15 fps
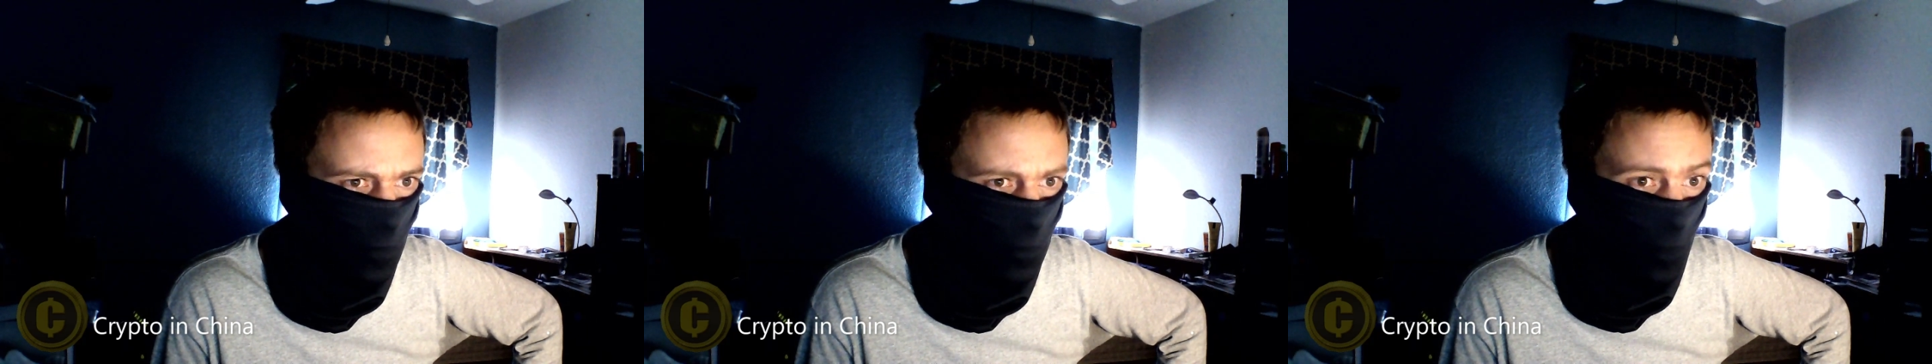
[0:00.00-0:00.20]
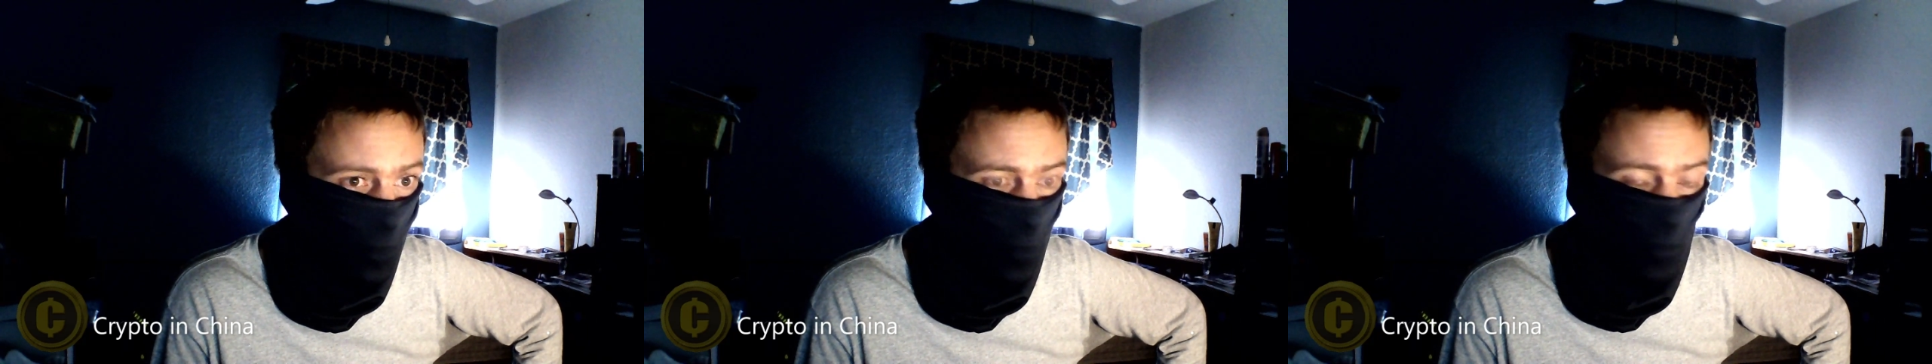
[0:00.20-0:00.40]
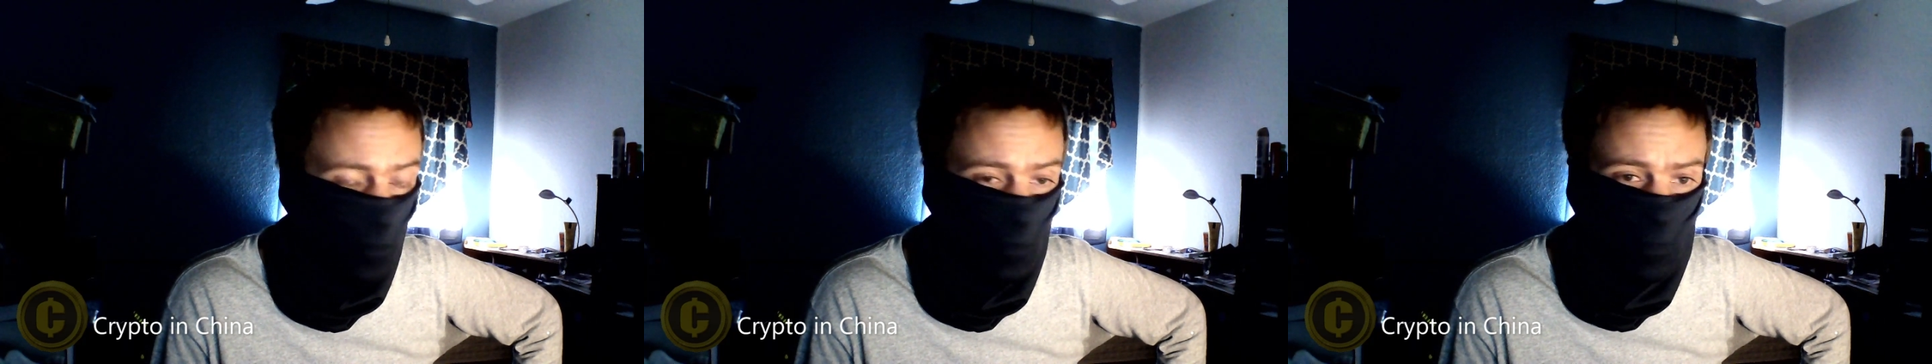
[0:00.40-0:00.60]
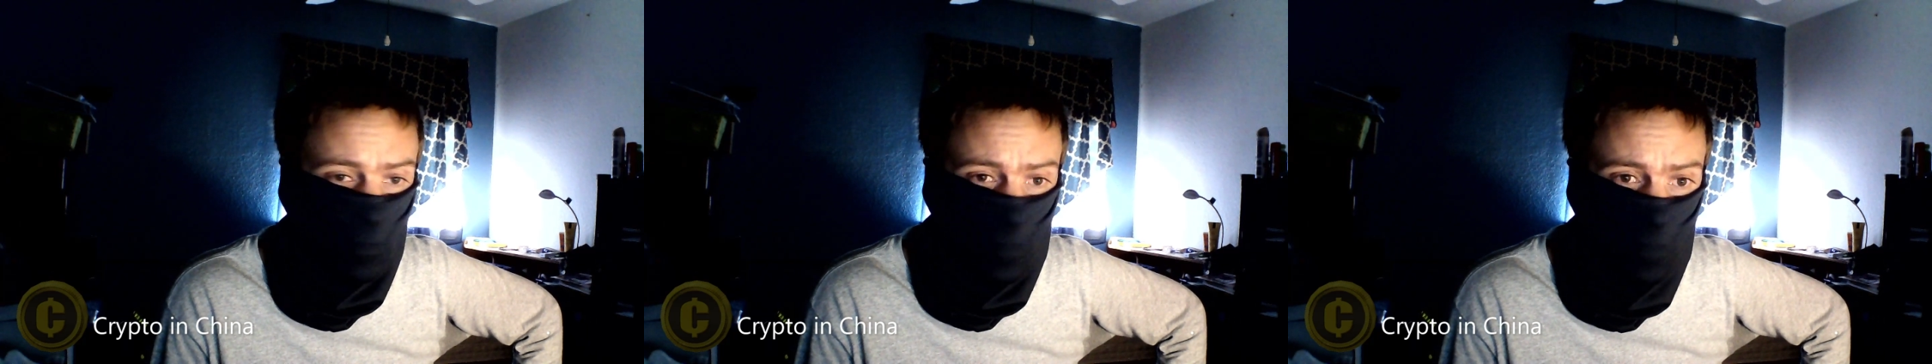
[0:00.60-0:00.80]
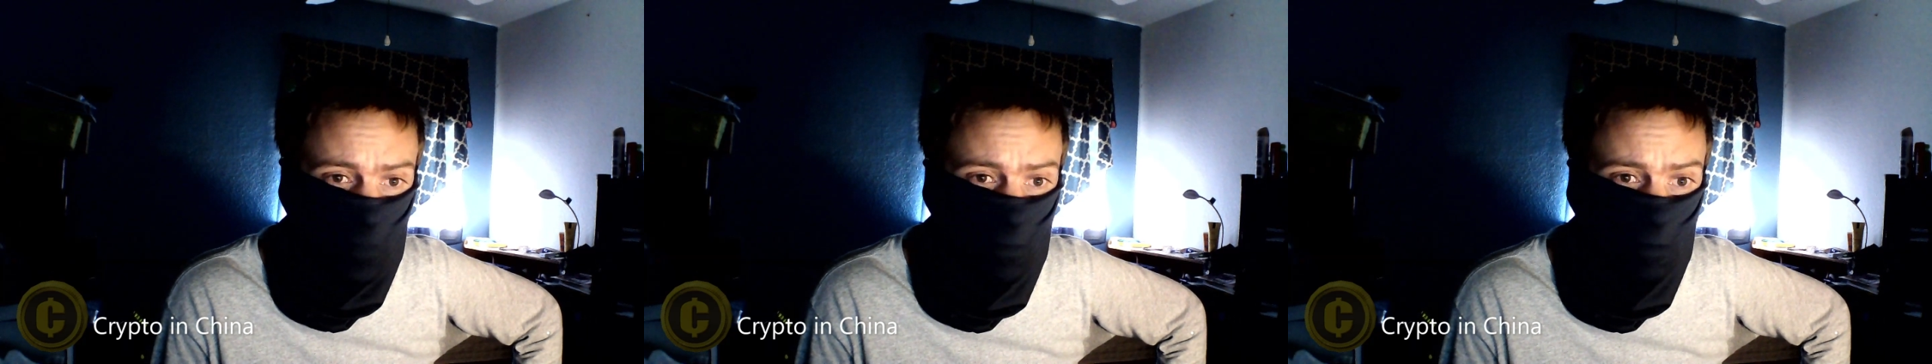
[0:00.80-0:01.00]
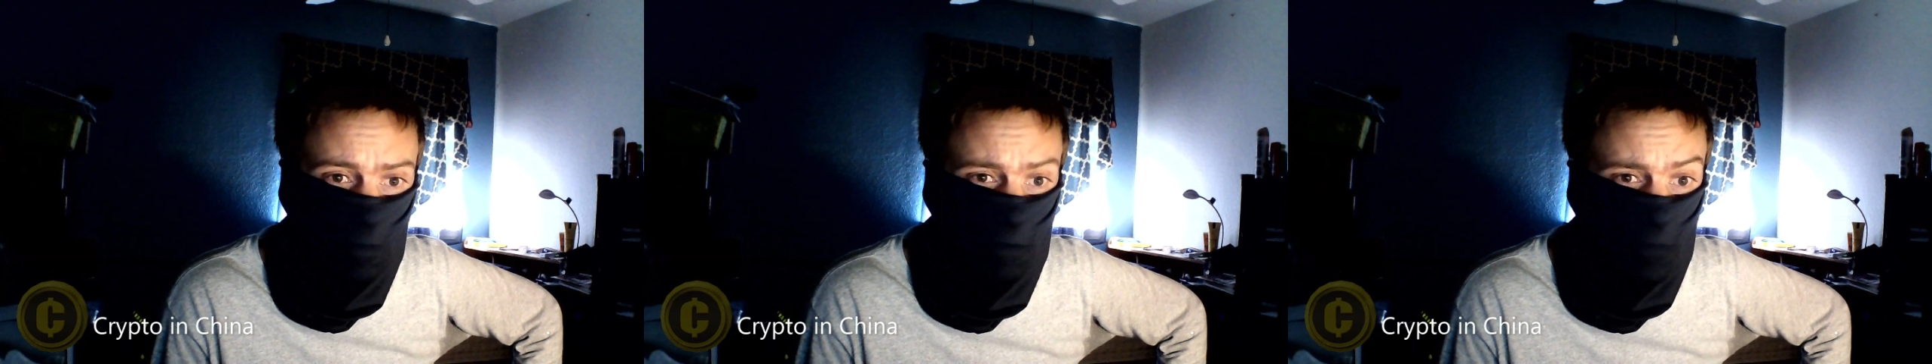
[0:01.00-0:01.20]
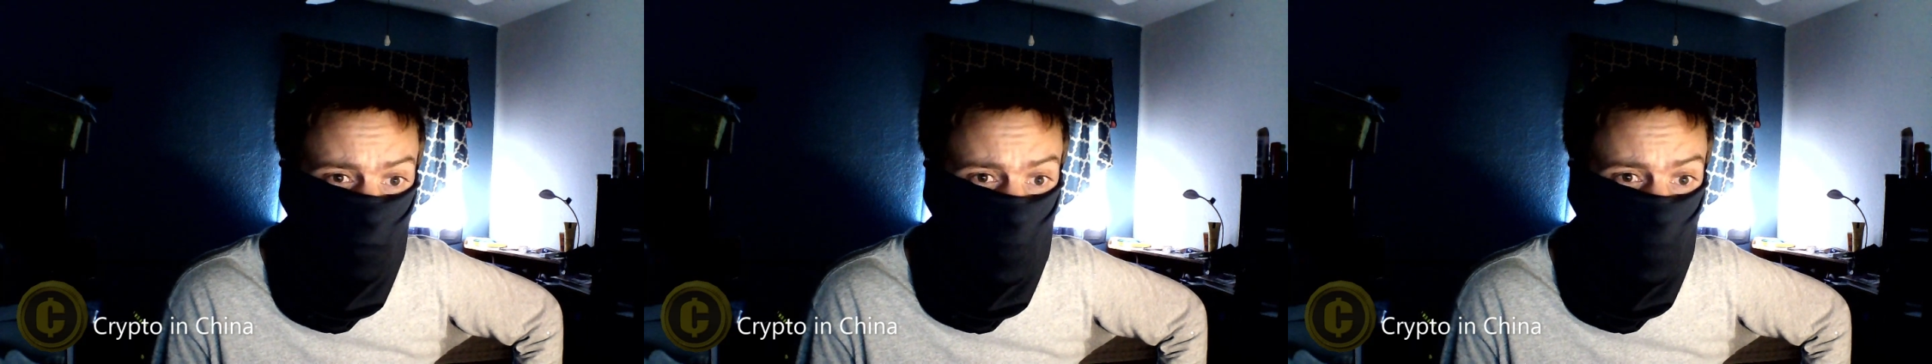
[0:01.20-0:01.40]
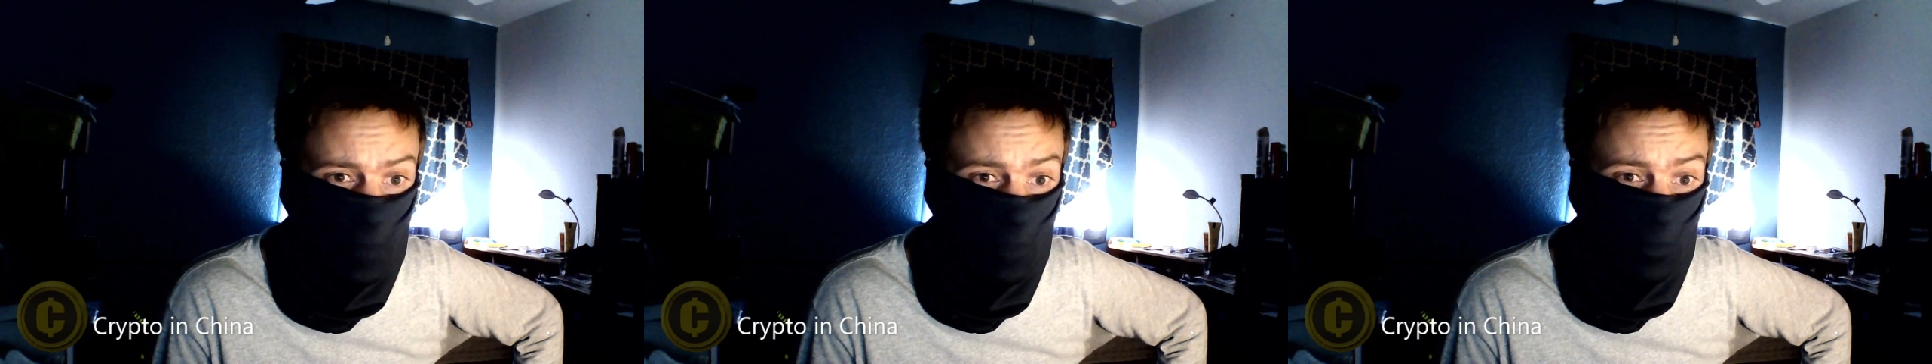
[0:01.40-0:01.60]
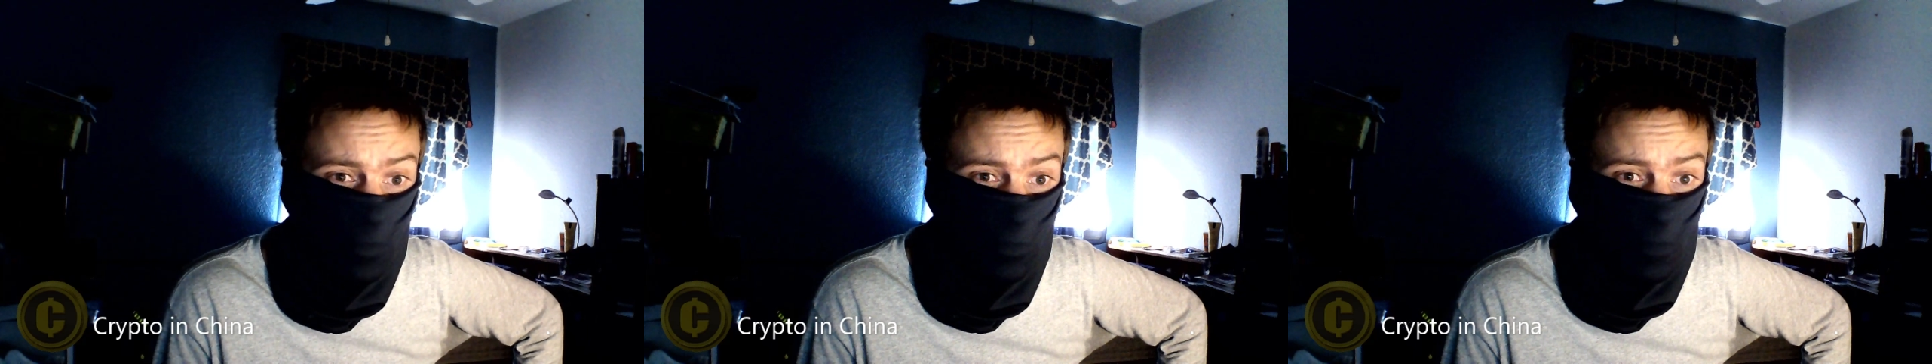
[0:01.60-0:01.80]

are legal financial